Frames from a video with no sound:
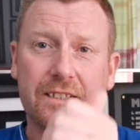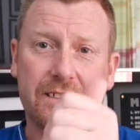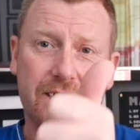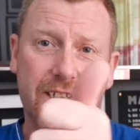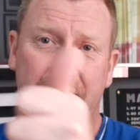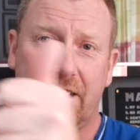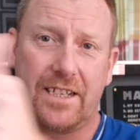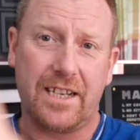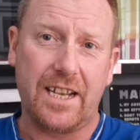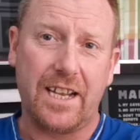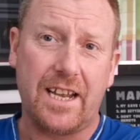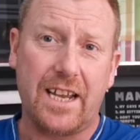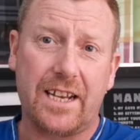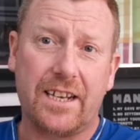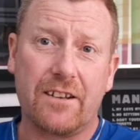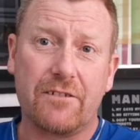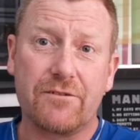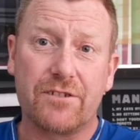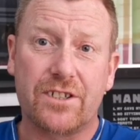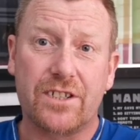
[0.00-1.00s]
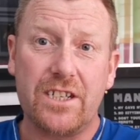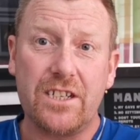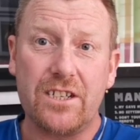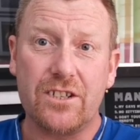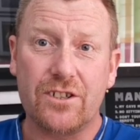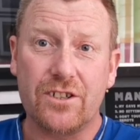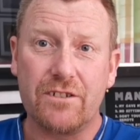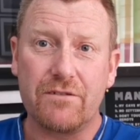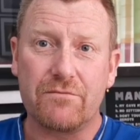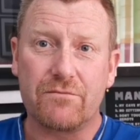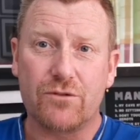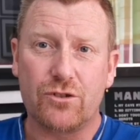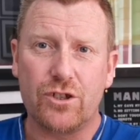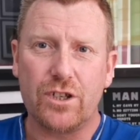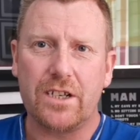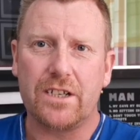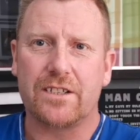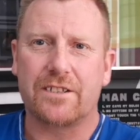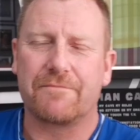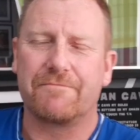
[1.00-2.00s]
Take care, and I'll see you soon.
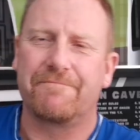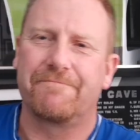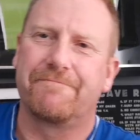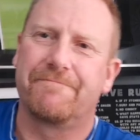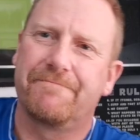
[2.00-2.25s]
Cheers.